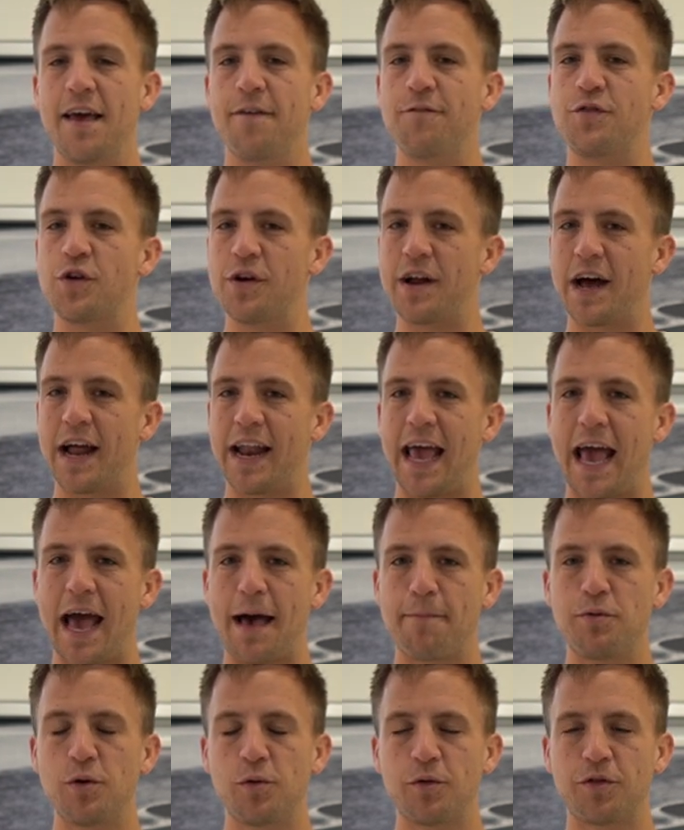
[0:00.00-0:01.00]
If you're not
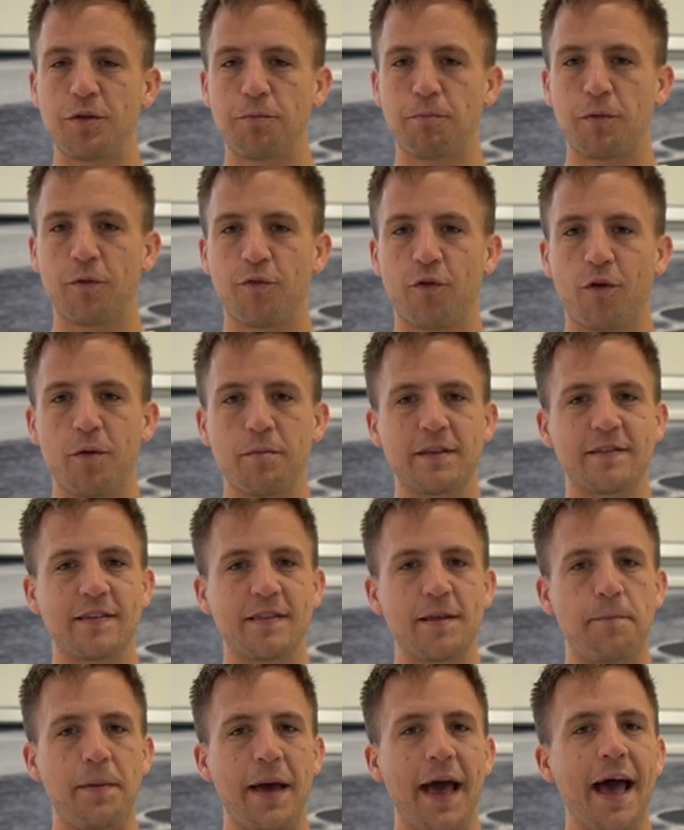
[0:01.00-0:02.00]
happy with the performance
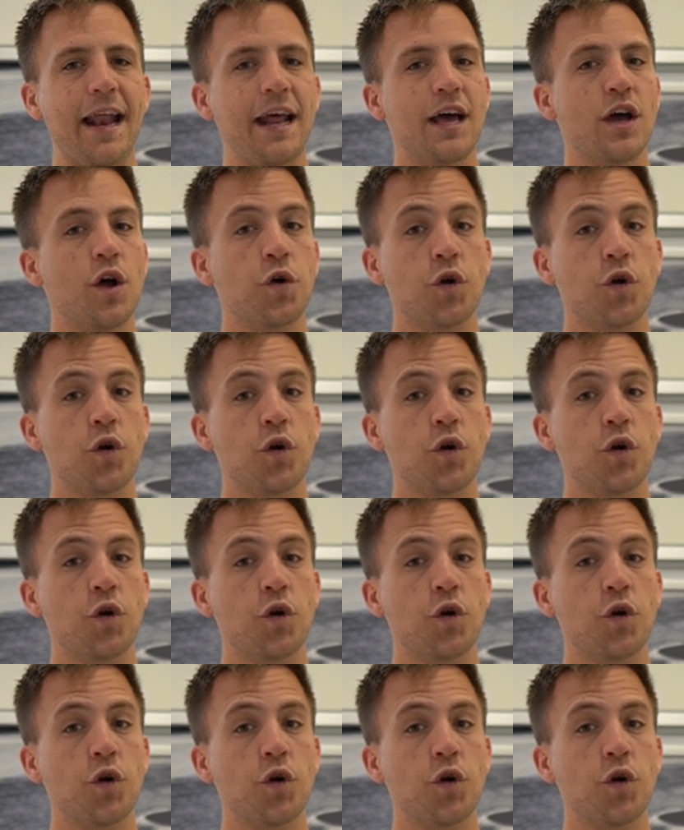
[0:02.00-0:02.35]
of the bat,